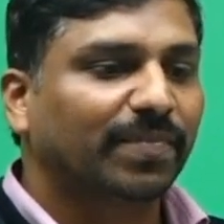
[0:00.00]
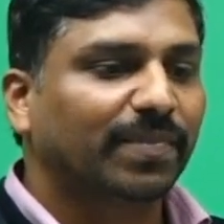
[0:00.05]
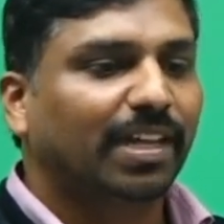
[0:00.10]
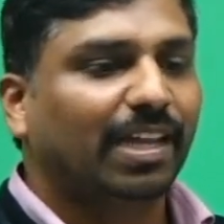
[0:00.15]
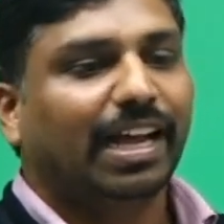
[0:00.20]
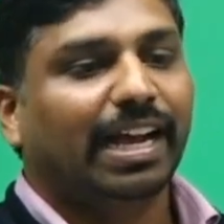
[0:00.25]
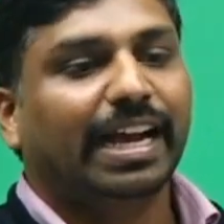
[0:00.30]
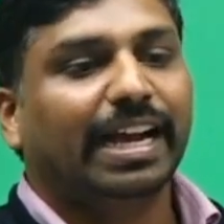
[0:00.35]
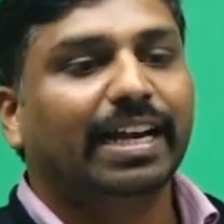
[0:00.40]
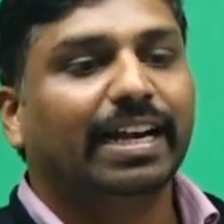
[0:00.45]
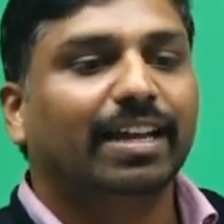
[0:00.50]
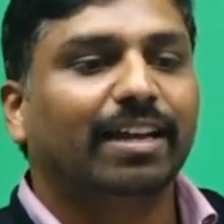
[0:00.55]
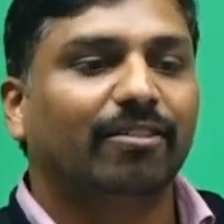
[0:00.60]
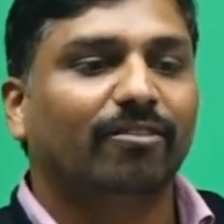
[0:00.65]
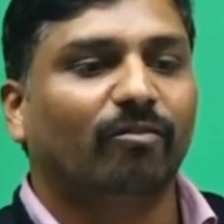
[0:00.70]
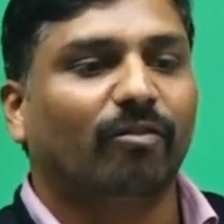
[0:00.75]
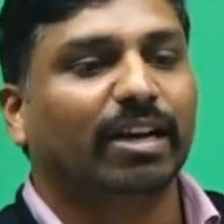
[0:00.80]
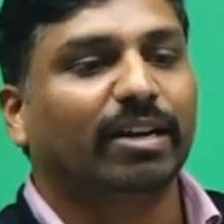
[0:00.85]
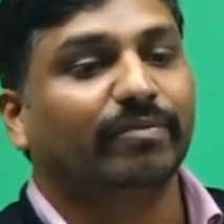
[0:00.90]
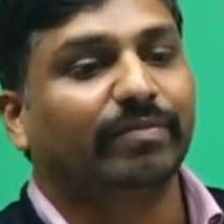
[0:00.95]
and
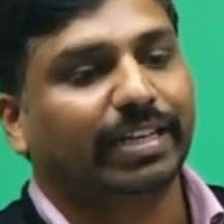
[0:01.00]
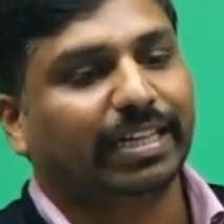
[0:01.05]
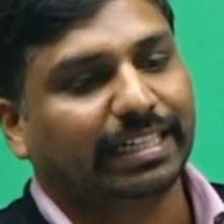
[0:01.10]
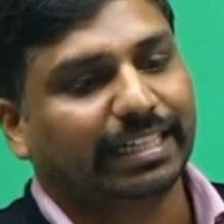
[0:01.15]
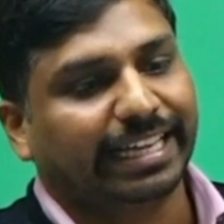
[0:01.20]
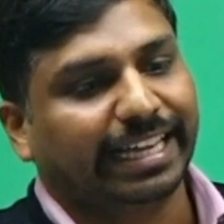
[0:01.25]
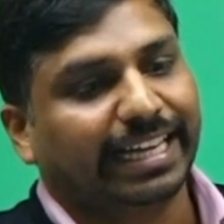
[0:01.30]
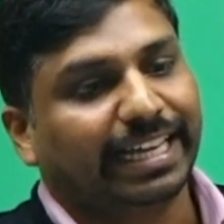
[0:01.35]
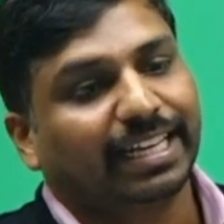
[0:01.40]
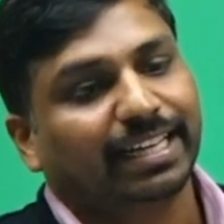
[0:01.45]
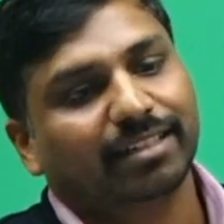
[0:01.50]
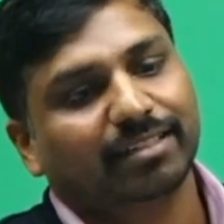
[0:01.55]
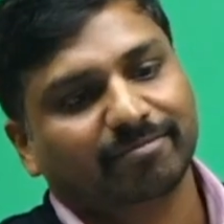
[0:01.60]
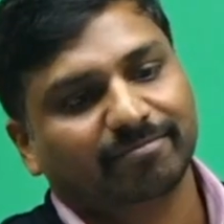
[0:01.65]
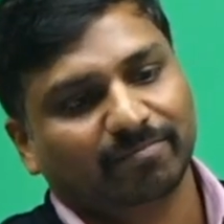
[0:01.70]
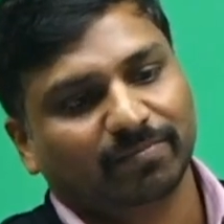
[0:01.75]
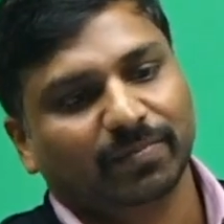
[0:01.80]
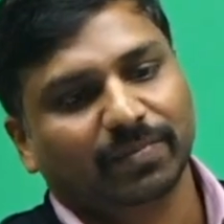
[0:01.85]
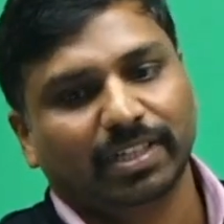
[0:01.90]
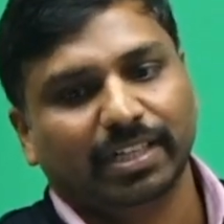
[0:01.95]
one will gain,
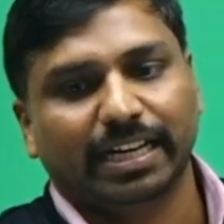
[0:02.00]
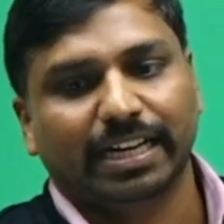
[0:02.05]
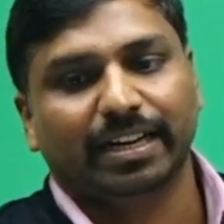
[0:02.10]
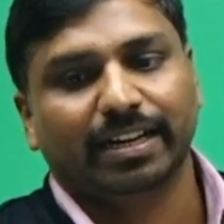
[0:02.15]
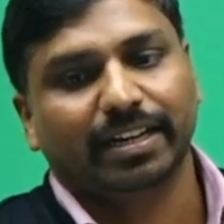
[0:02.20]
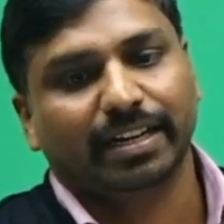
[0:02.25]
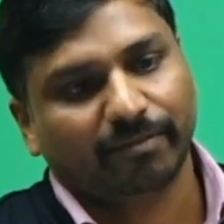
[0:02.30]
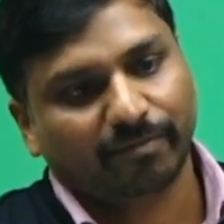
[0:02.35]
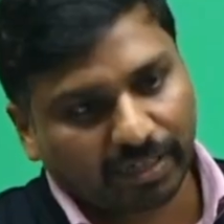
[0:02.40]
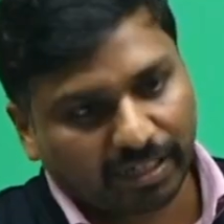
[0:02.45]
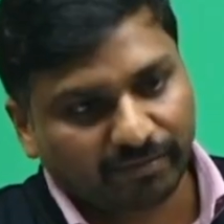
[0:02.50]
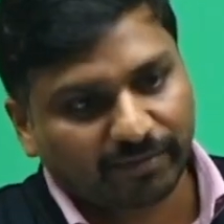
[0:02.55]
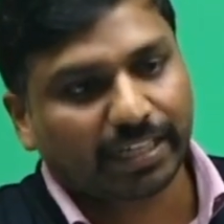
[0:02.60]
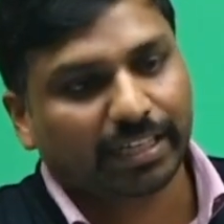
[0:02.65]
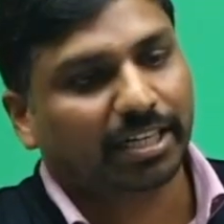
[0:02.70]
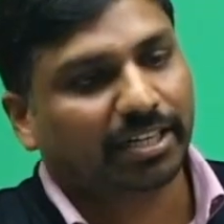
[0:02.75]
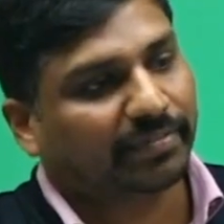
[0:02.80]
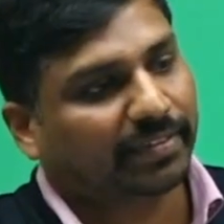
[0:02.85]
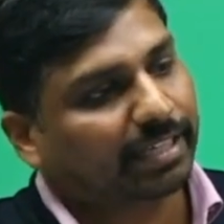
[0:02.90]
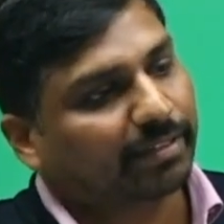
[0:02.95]
and one
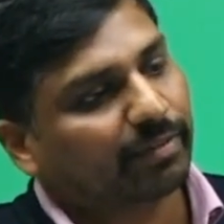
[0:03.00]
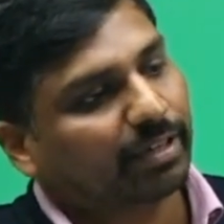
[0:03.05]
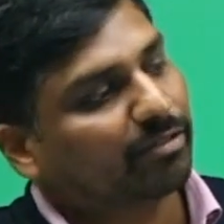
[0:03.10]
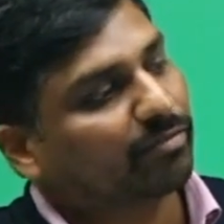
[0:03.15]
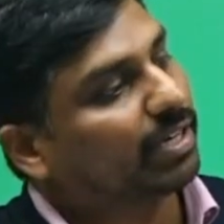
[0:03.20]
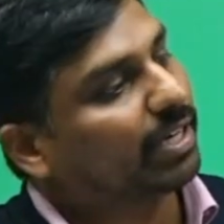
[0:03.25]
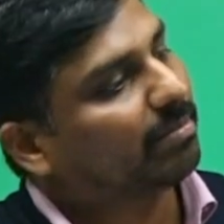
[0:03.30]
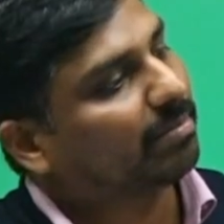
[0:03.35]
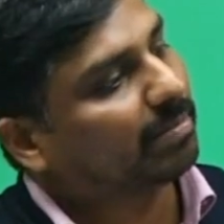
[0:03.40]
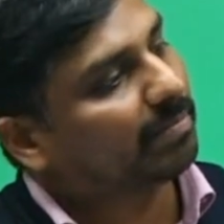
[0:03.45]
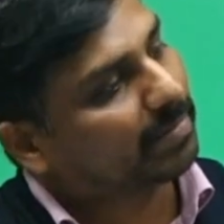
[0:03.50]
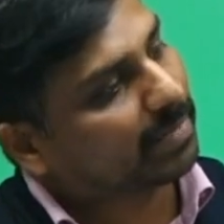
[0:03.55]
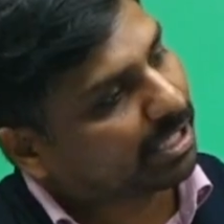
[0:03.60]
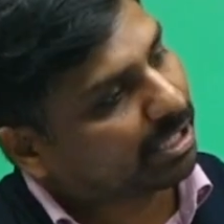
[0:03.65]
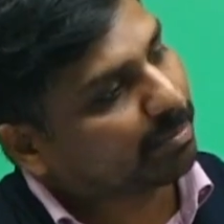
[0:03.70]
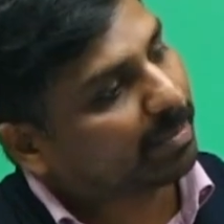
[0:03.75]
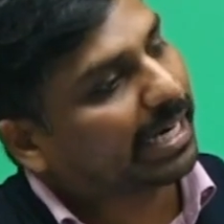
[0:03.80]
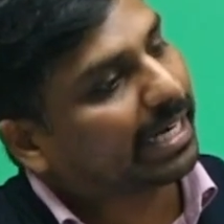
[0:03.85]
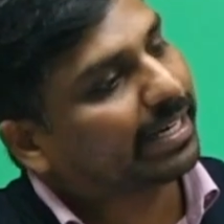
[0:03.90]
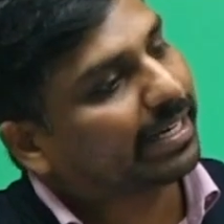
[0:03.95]
will
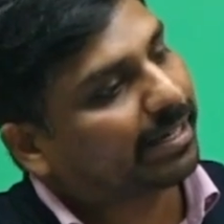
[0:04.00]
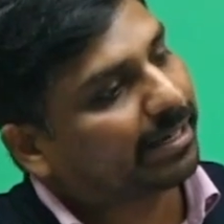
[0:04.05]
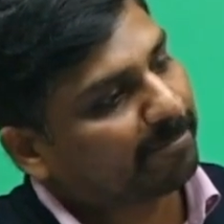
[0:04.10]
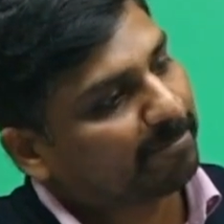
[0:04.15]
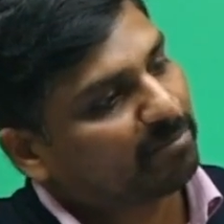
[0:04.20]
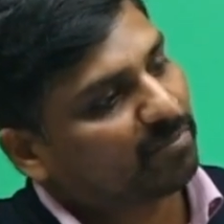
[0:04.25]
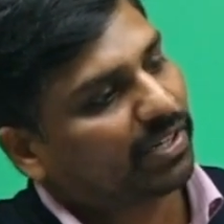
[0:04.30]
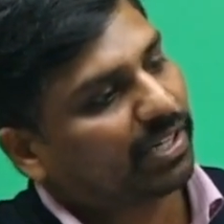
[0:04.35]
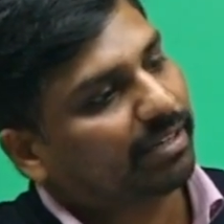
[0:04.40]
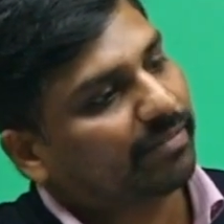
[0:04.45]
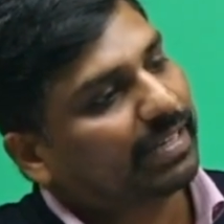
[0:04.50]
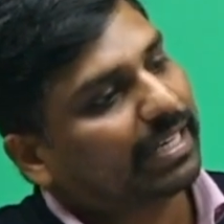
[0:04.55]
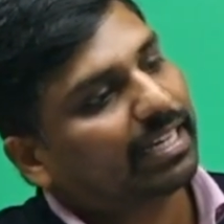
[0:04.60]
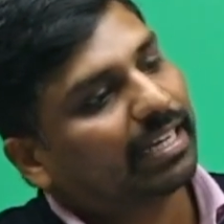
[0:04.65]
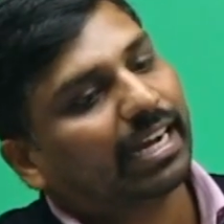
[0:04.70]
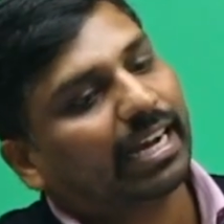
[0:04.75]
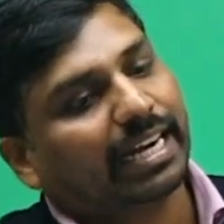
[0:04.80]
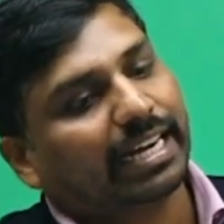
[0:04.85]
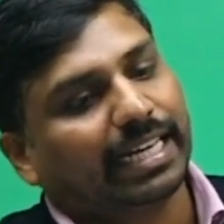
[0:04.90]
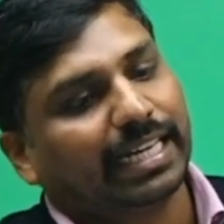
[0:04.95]
remain living
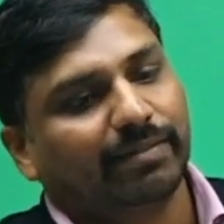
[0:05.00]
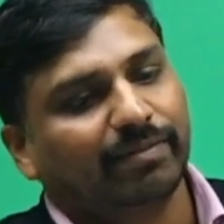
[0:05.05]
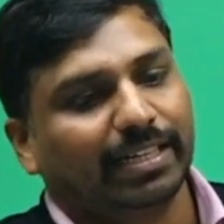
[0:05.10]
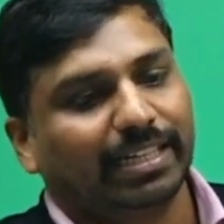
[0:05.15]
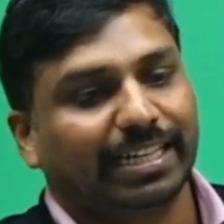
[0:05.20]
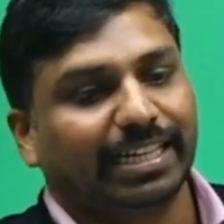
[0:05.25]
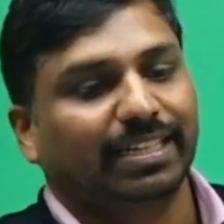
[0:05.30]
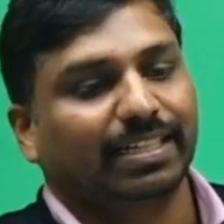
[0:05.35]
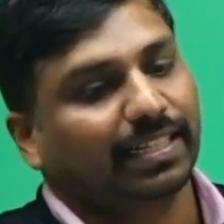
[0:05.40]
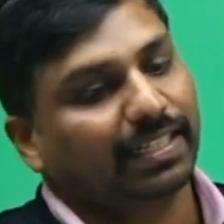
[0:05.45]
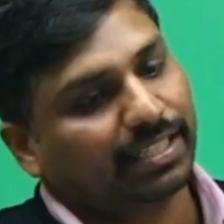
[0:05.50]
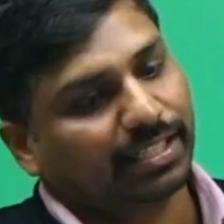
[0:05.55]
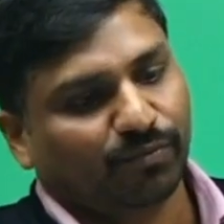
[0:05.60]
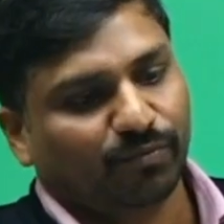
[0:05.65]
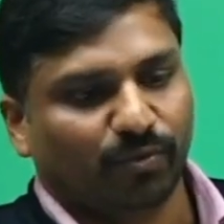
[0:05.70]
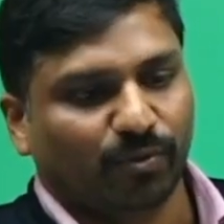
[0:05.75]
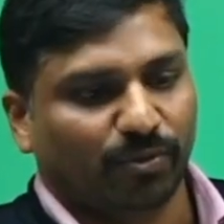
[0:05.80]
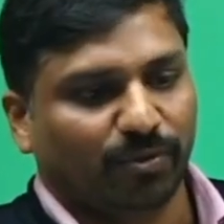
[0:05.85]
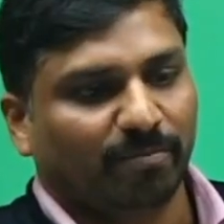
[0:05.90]
and it will get its food.